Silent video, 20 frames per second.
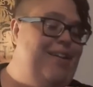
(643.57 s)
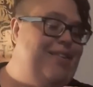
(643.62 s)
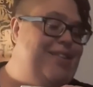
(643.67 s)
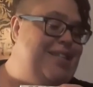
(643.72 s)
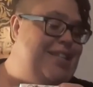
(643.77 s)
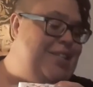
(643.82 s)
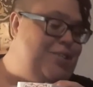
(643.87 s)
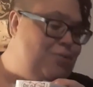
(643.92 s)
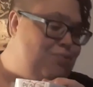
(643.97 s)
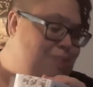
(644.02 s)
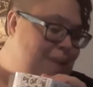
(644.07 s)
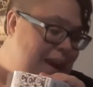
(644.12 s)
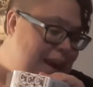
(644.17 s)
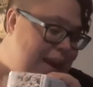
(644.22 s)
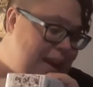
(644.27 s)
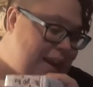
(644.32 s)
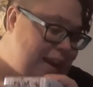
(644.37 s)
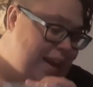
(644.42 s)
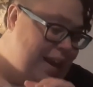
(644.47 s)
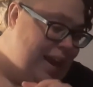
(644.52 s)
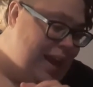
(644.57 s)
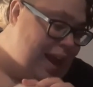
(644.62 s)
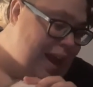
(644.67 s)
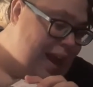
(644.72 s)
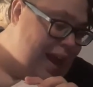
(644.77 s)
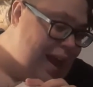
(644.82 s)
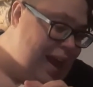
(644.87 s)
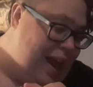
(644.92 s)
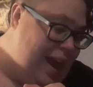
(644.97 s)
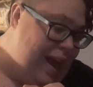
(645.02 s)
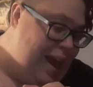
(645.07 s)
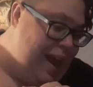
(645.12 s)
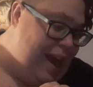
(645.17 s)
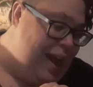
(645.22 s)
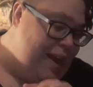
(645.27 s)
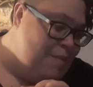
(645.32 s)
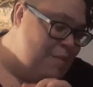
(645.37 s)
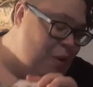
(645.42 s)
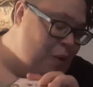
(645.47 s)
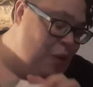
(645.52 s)
This rate,
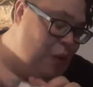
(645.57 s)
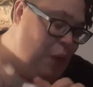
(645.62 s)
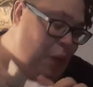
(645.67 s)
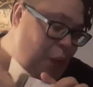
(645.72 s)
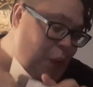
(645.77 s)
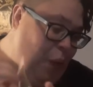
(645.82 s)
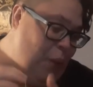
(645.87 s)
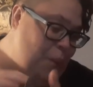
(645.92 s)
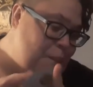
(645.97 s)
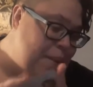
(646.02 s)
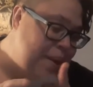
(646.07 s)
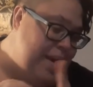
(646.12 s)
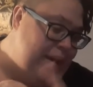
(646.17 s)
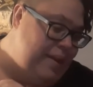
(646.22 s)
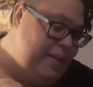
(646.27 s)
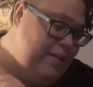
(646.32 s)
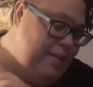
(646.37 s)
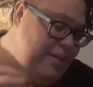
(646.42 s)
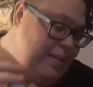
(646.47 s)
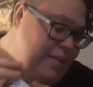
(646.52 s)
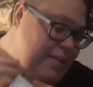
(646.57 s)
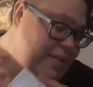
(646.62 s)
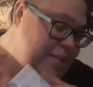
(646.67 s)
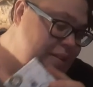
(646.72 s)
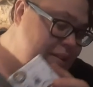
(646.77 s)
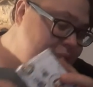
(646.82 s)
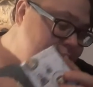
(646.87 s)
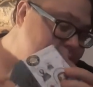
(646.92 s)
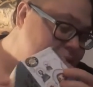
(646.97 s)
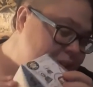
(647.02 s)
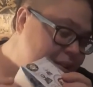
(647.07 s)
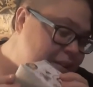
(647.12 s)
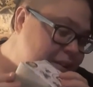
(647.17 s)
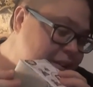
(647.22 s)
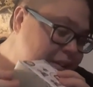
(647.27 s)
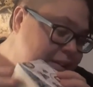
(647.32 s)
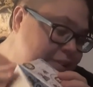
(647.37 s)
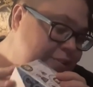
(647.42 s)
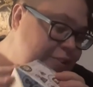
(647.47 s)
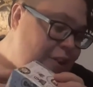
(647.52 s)
I'm hoping
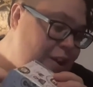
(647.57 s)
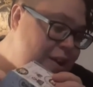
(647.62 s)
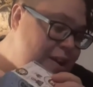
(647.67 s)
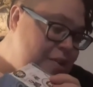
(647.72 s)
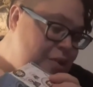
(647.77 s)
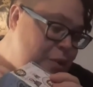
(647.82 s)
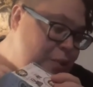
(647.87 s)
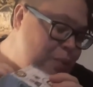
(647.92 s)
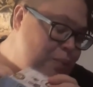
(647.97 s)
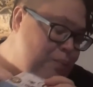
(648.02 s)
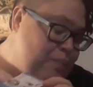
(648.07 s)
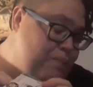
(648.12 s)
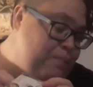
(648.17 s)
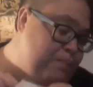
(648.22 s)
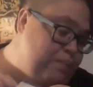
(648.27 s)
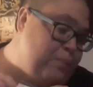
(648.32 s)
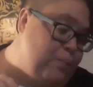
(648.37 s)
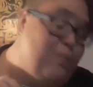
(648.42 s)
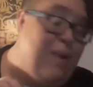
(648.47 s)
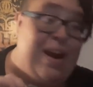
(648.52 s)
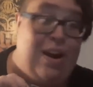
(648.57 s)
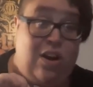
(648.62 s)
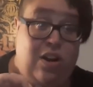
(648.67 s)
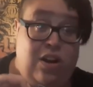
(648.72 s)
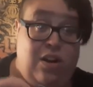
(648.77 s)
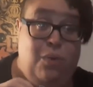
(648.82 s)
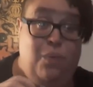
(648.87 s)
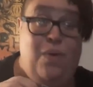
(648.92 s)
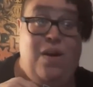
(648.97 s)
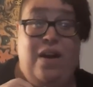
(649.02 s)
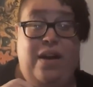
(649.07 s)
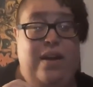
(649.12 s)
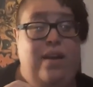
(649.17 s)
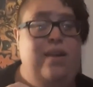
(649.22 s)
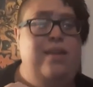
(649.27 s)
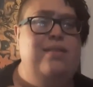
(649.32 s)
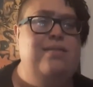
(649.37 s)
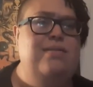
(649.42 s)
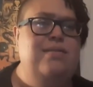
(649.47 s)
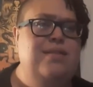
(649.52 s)
for another rare
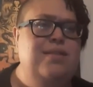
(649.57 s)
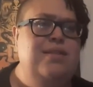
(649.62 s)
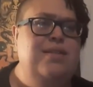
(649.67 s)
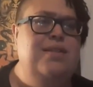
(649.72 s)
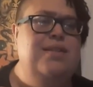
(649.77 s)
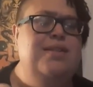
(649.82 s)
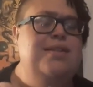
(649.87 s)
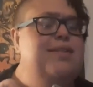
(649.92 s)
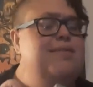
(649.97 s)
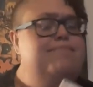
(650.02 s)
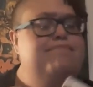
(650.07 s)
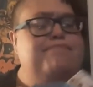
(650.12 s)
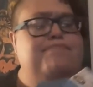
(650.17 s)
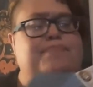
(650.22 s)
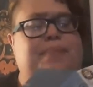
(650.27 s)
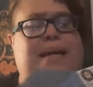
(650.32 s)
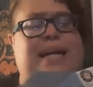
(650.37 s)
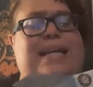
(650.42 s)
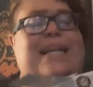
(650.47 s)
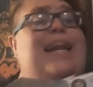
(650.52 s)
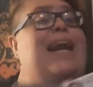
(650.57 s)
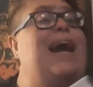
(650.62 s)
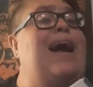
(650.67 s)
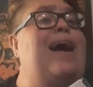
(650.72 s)
one. But